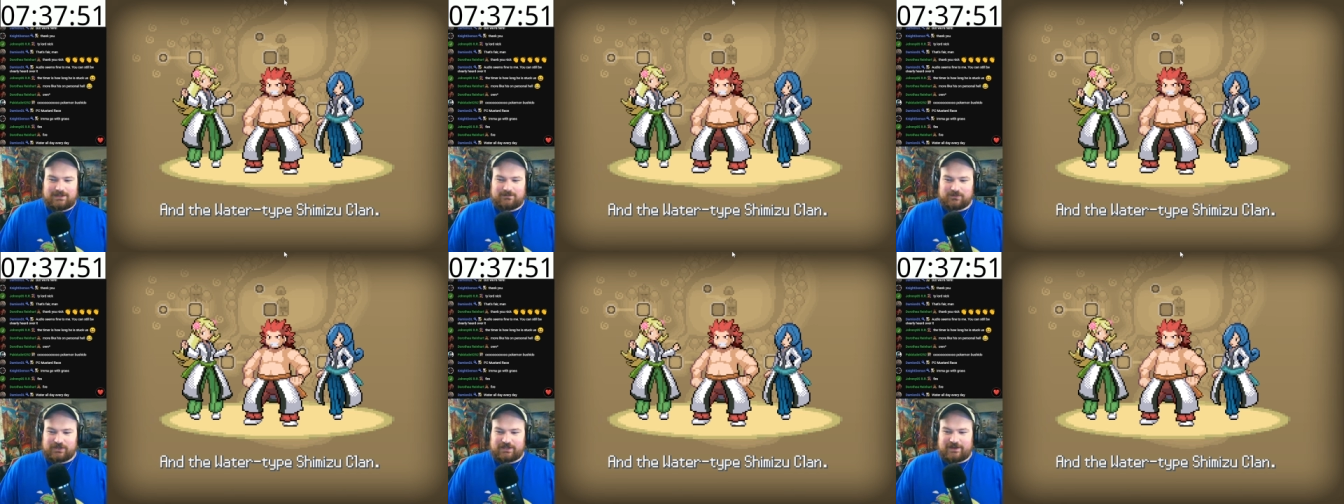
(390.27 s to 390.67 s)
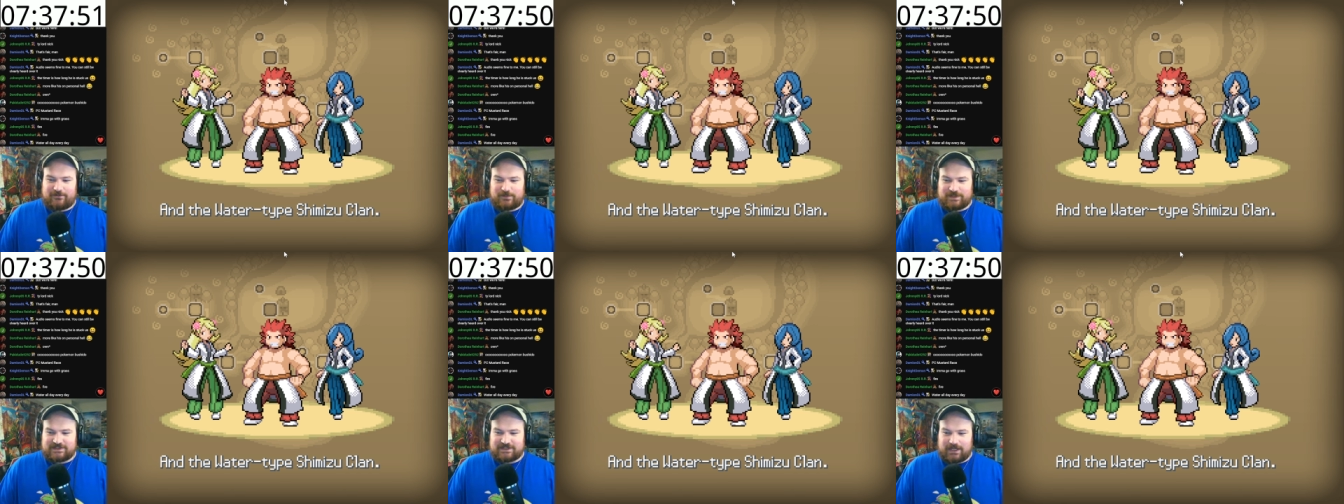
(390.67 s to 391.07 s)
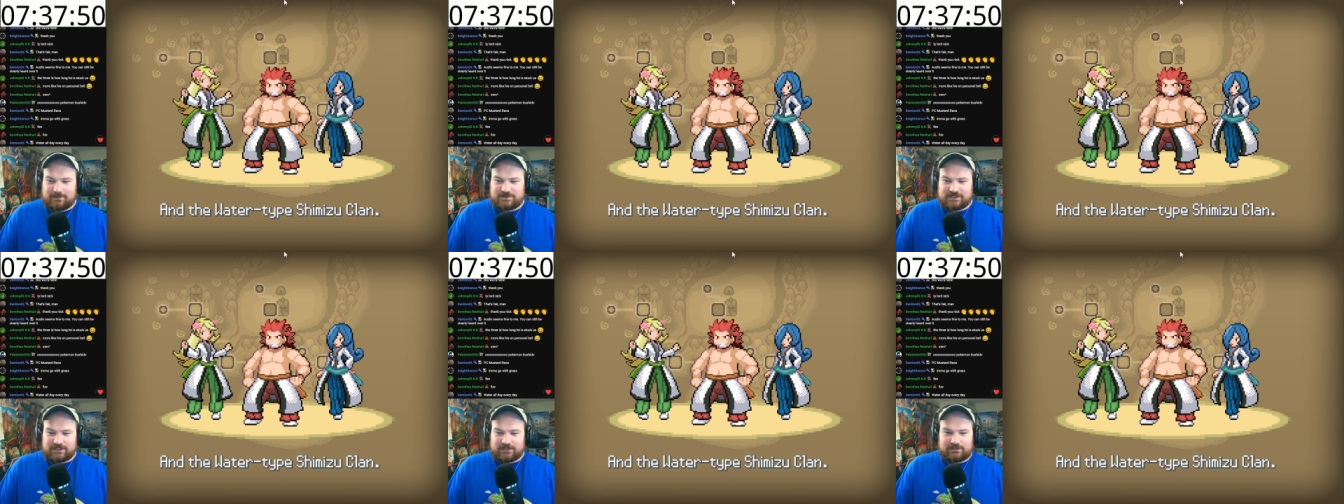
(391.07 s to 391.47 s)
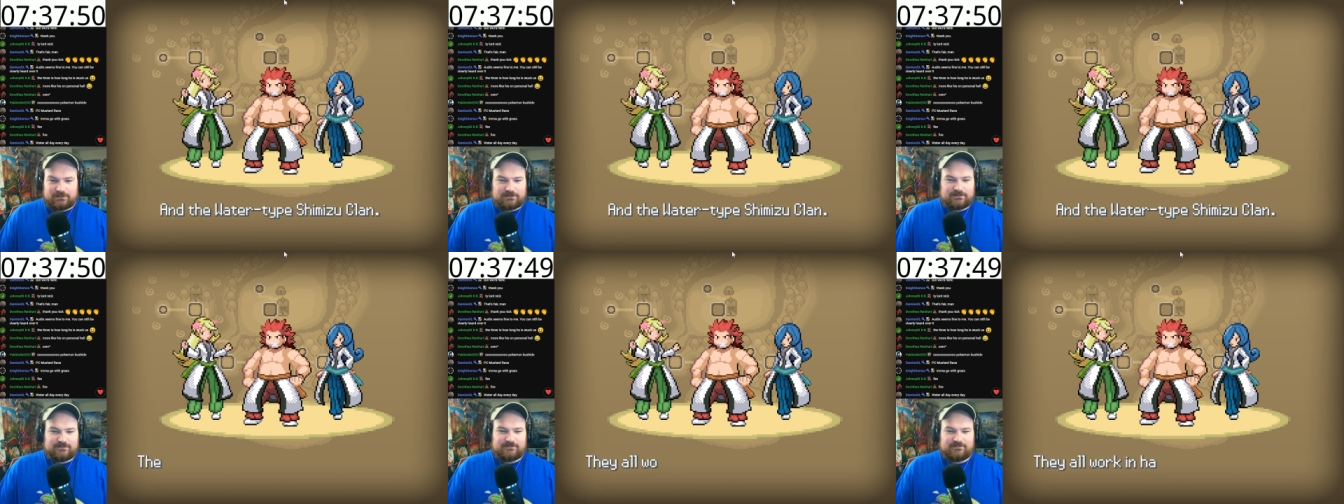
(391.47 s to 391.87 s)
Learning everybody's types here.
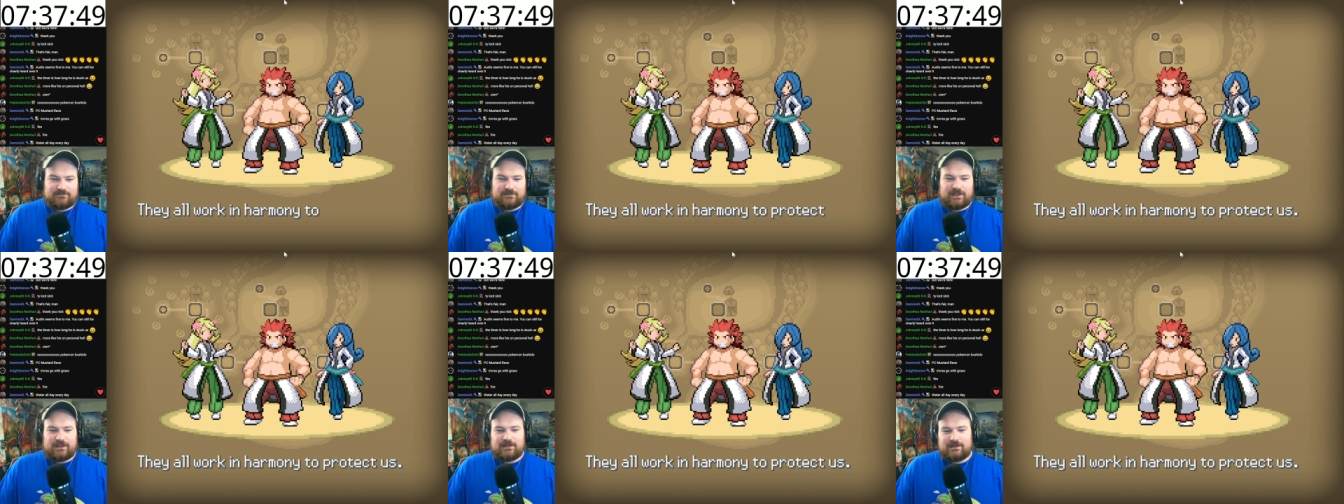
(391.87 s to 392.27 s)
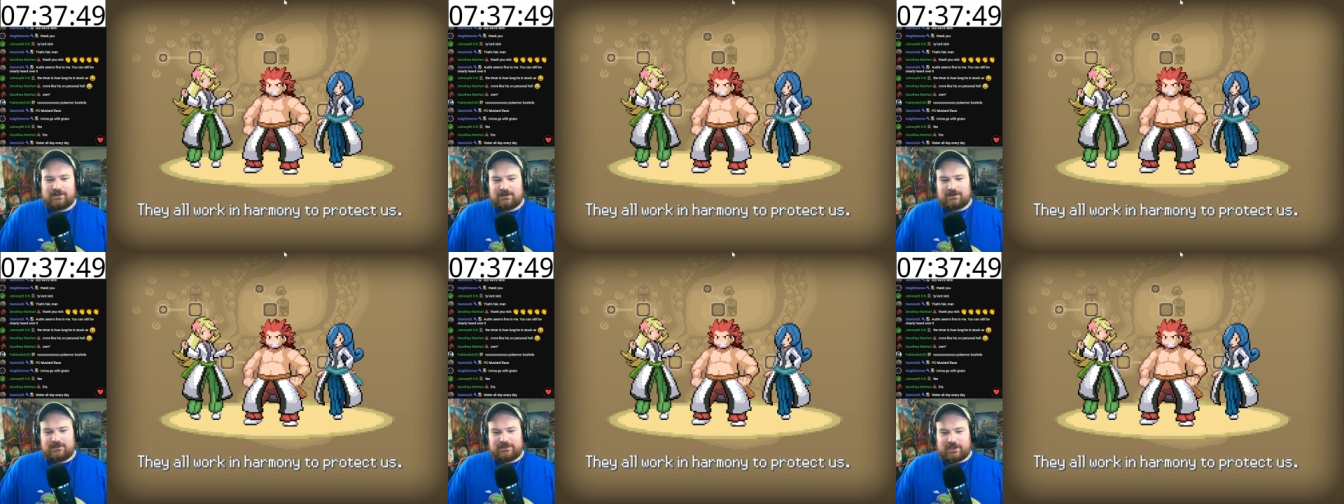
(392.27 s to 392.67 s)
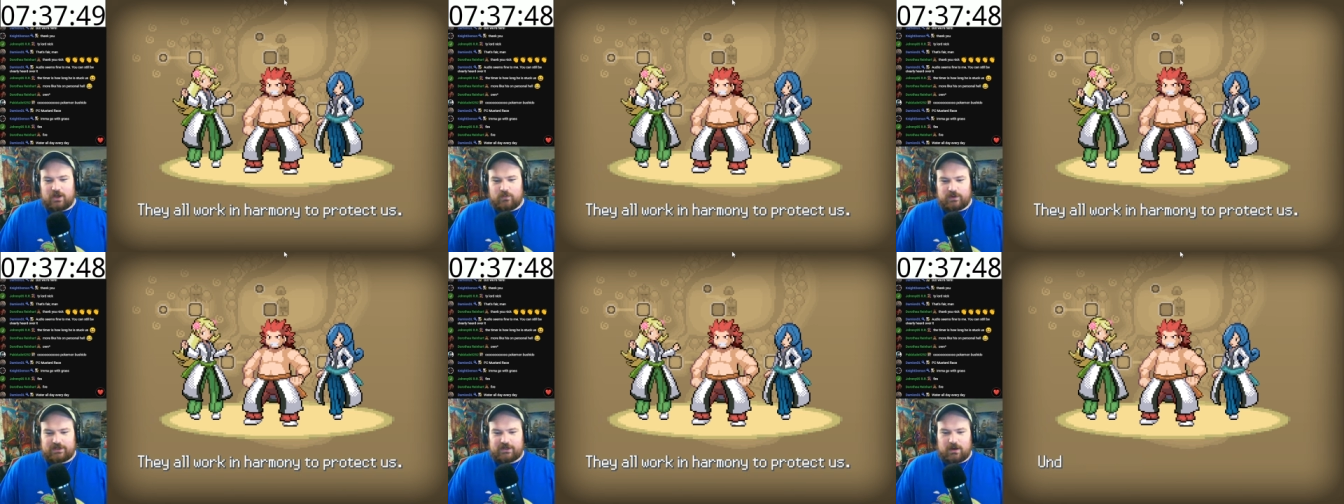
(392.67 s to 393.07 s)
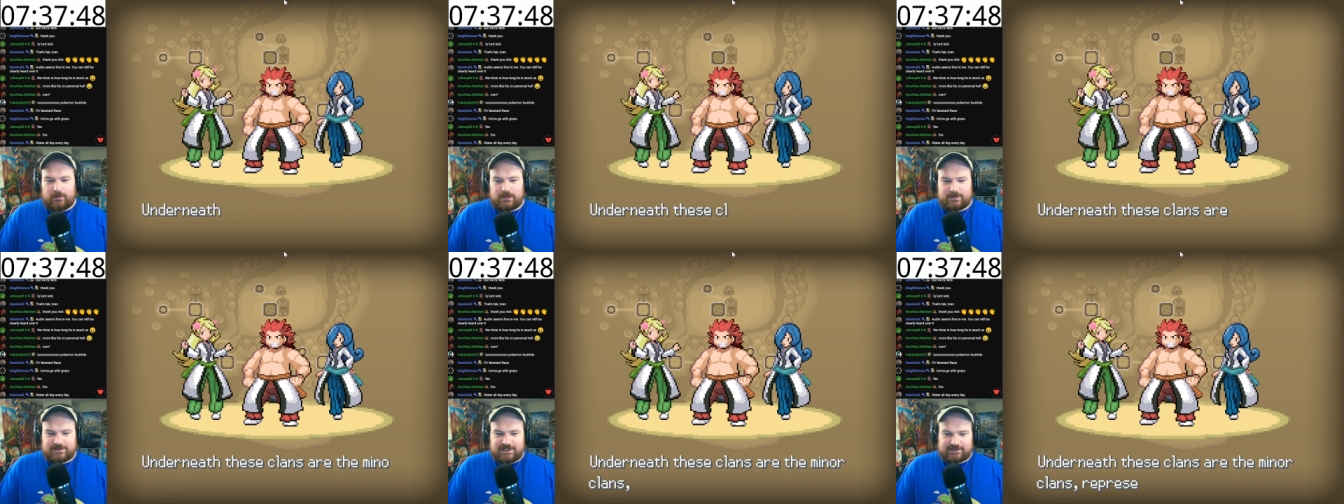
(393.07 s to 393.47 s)
They all work in
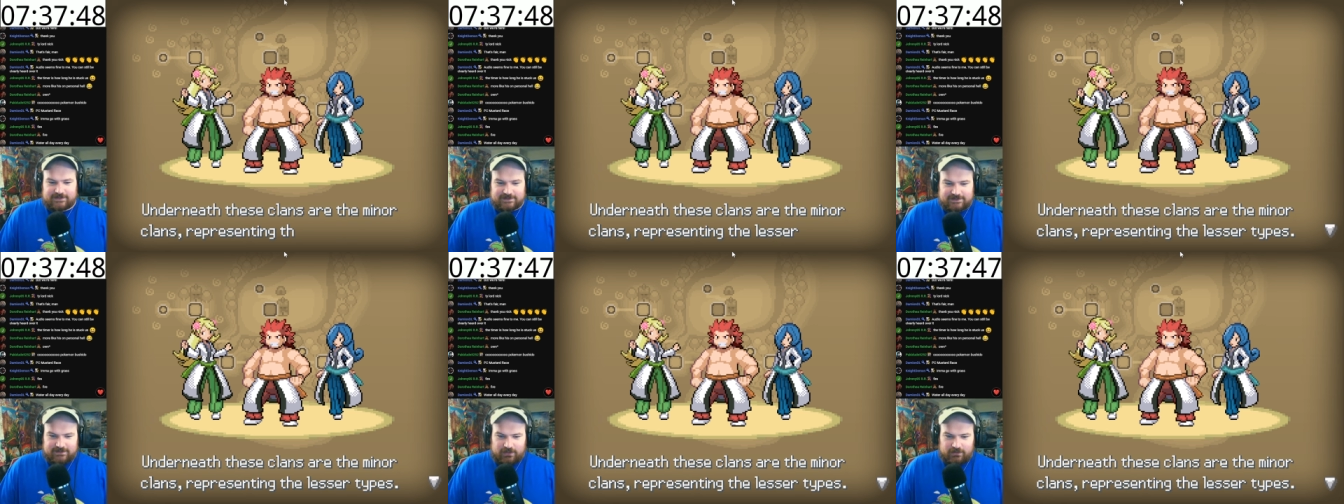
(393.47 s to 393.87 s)
harmony to protect us.